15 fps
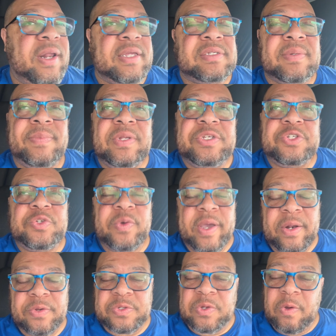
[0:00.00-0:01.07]
some of these
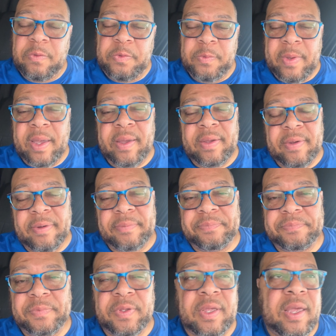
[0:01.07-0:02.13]
trainers go through out here.
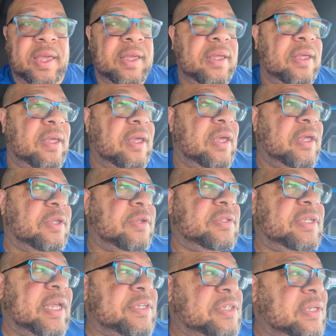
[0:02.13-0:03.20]
Okay, you're
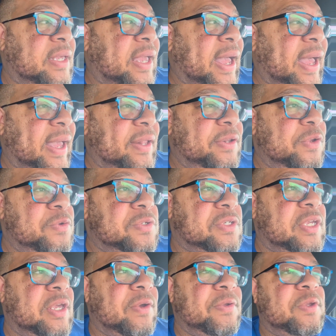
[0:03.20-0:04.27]
teaching a guy a new
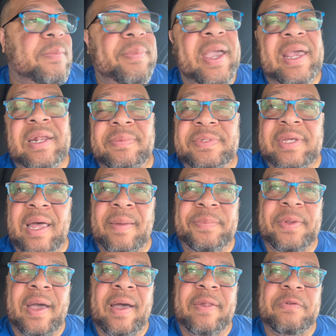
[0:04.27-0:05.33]
skill and you're paying him top dollar